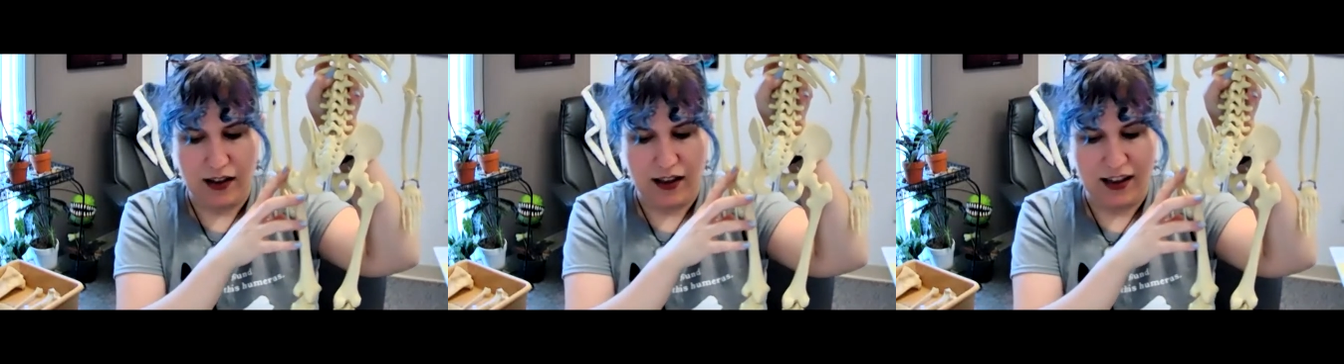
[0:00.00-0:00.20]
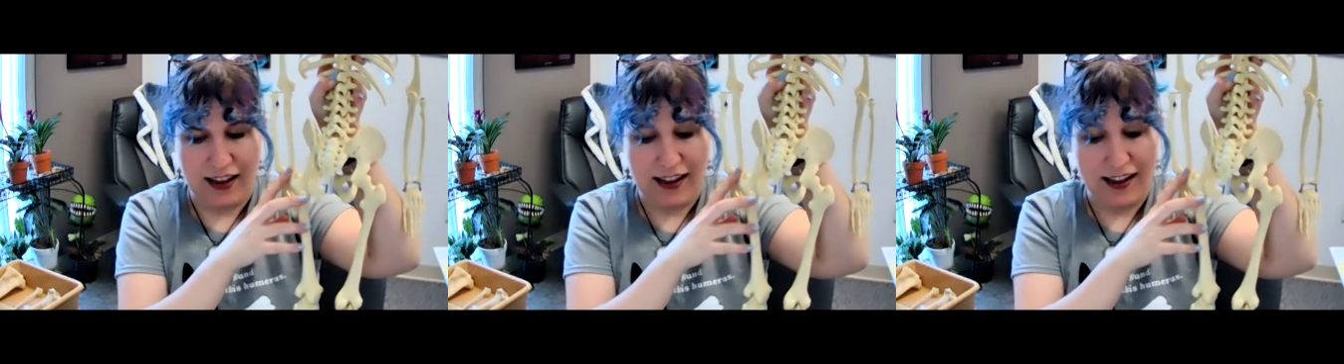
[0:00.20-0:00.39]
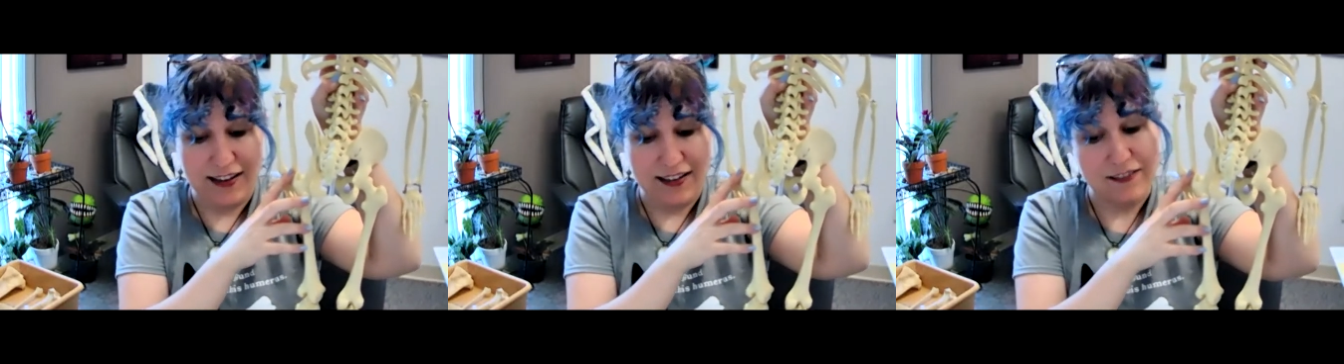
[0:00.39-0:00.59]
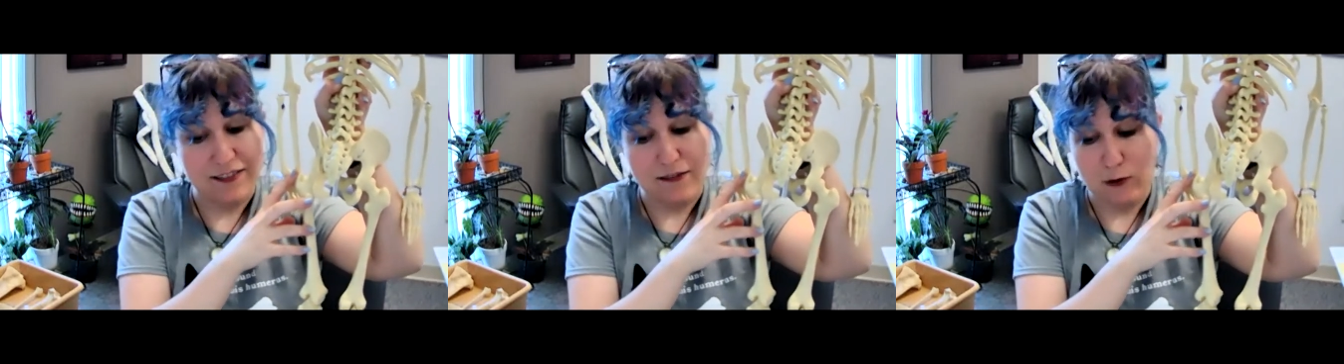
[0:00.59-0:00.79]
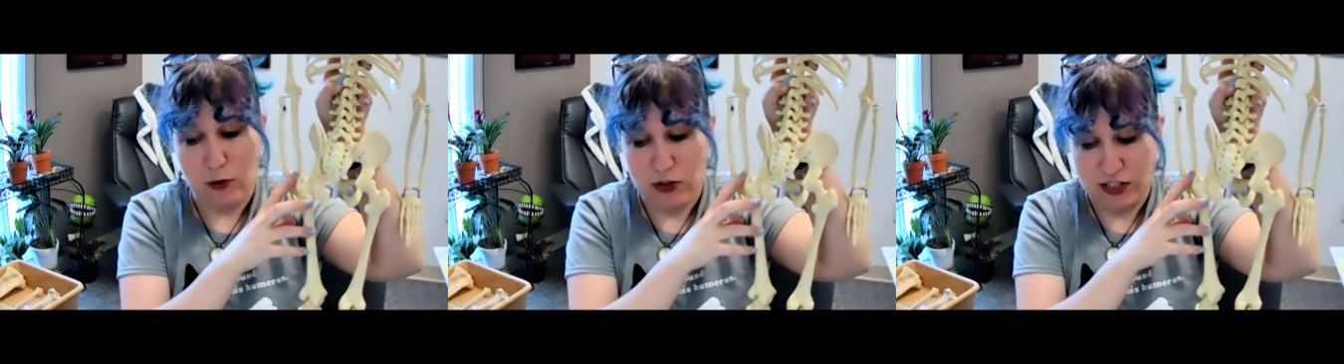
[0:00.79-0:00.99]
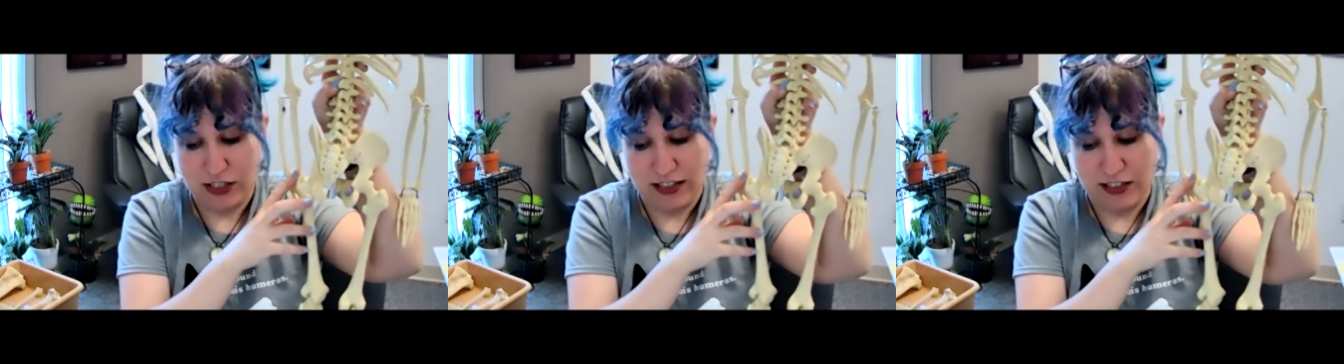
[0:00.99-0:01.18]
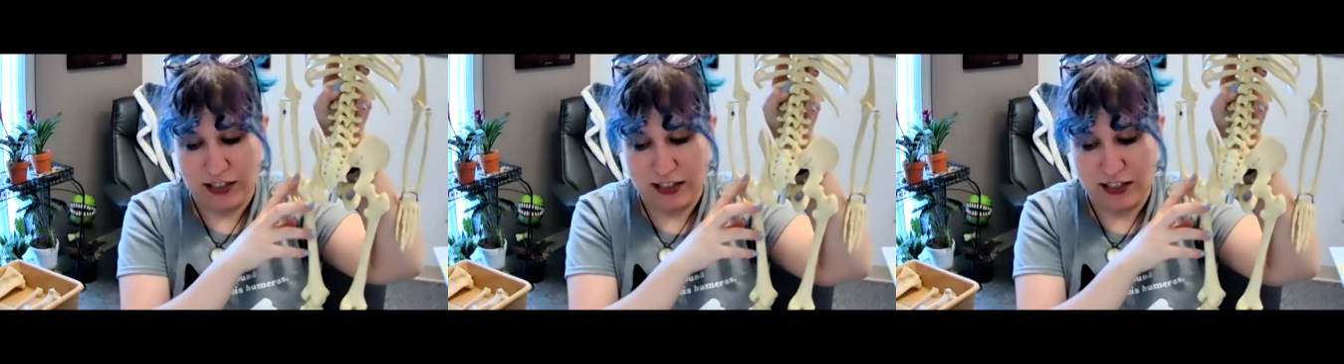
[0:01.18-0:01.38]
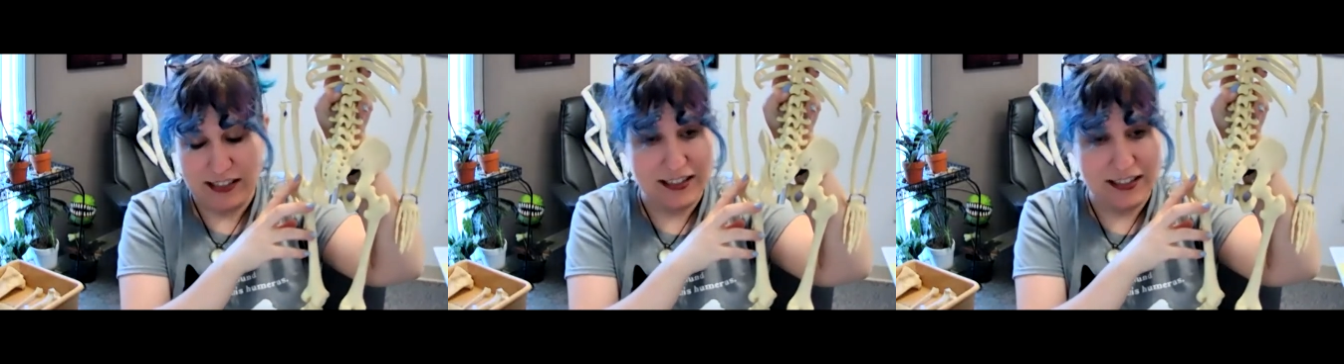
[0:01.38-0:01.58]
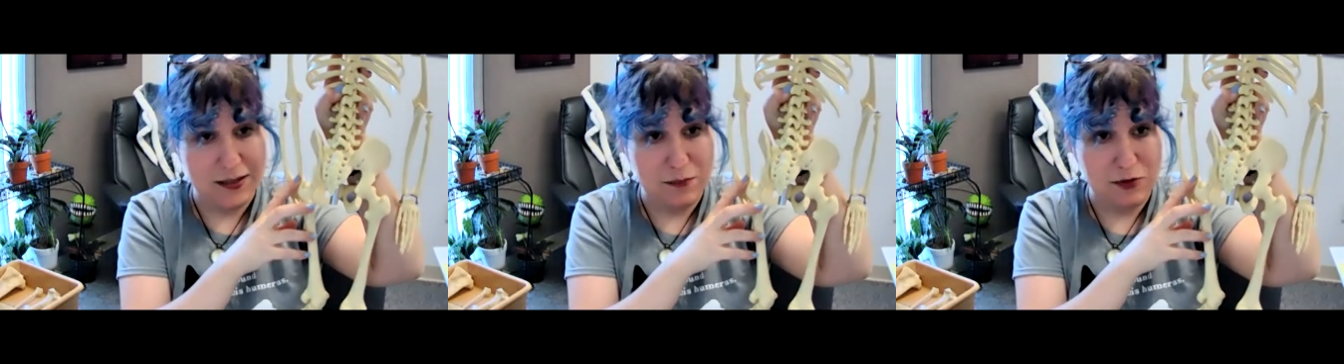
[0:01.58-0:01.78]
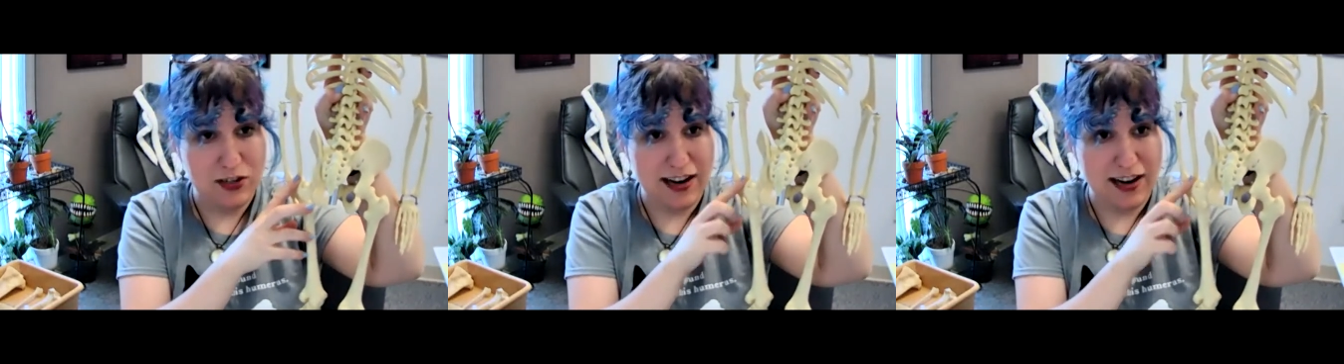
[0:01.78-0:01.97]
And fortunately, they're easy to keep
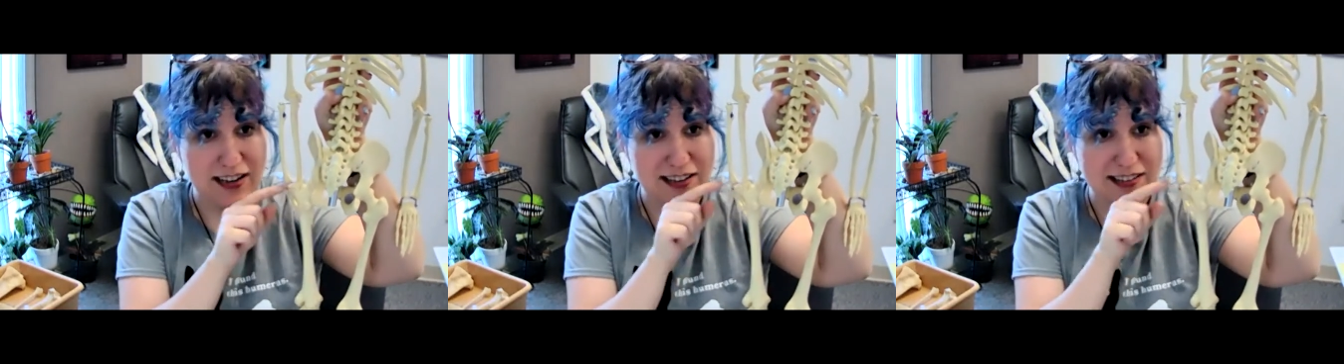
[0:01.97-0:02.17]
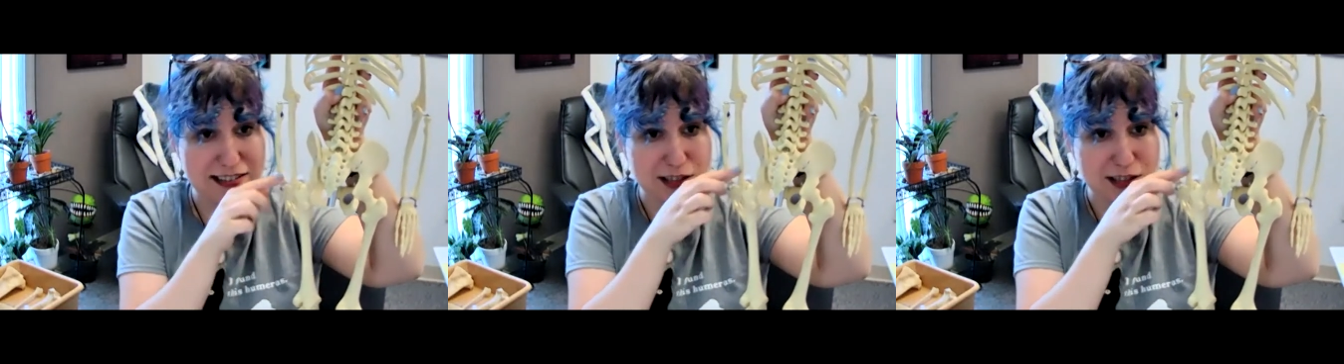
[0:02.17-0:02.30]
straight because the